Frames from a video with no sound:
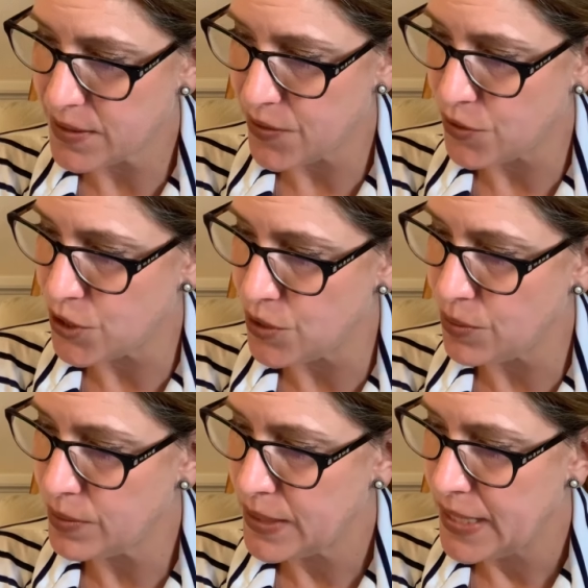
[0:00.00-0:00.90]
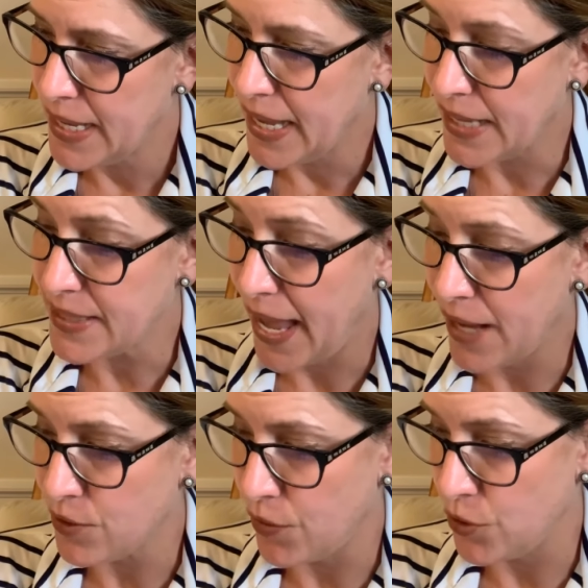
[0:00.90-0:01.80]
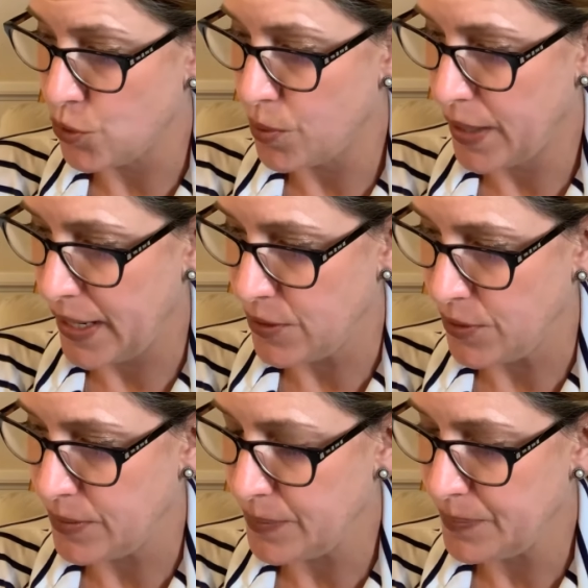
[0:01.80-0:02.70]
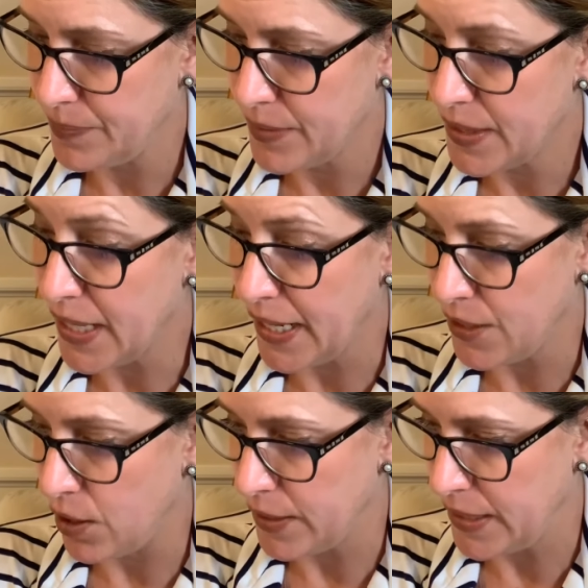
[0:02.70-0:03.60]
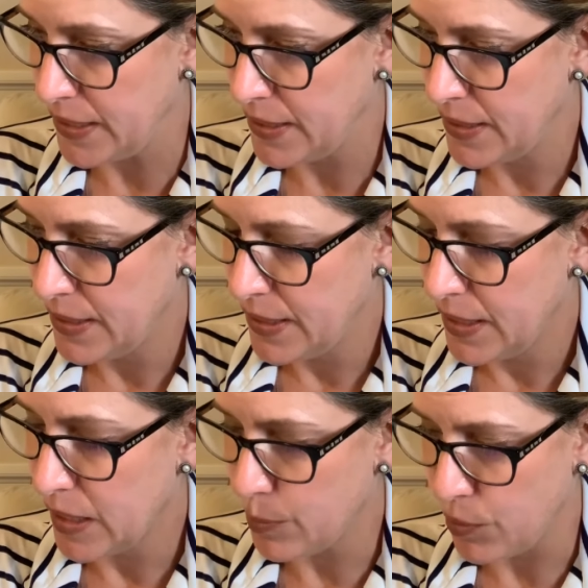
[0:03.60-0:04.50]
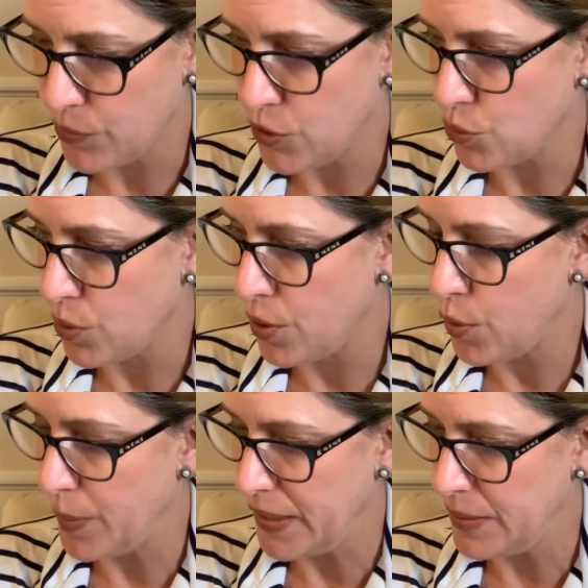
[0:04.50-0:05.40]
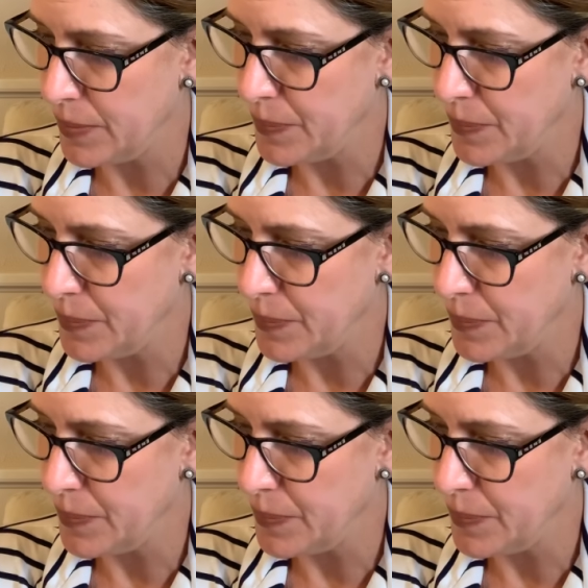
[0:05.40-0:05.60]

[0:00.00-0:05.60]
the other two, his hand on the door handle. They nodded. He pulled the door open.